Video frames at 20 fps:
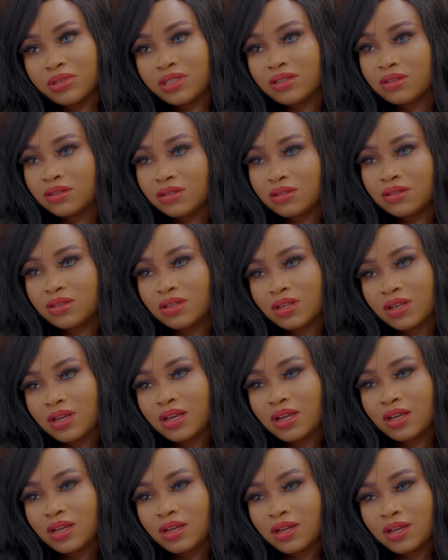business.
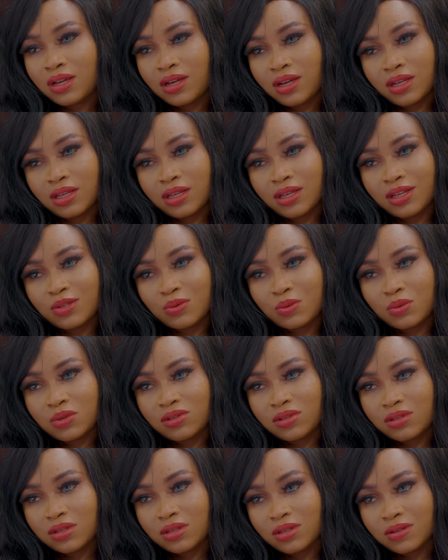And guess
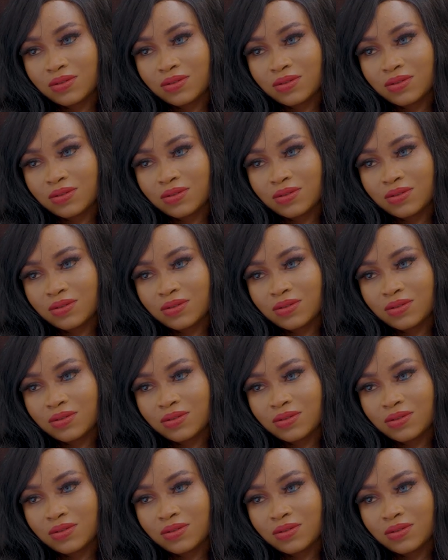what?